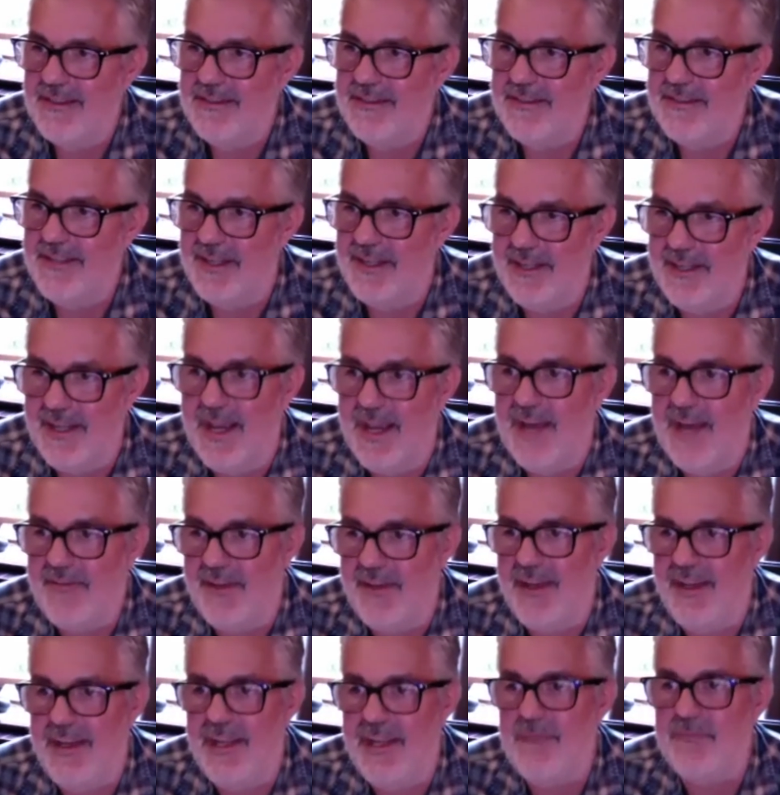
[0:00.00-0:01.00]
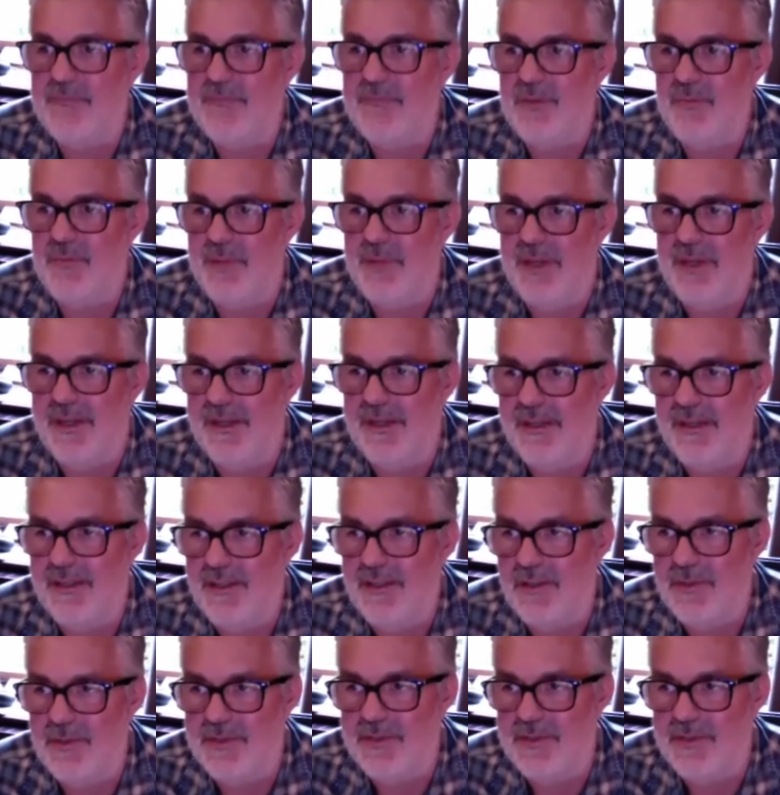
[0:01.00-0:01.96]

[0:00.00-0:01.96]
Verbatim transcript: did he have it in him to be who his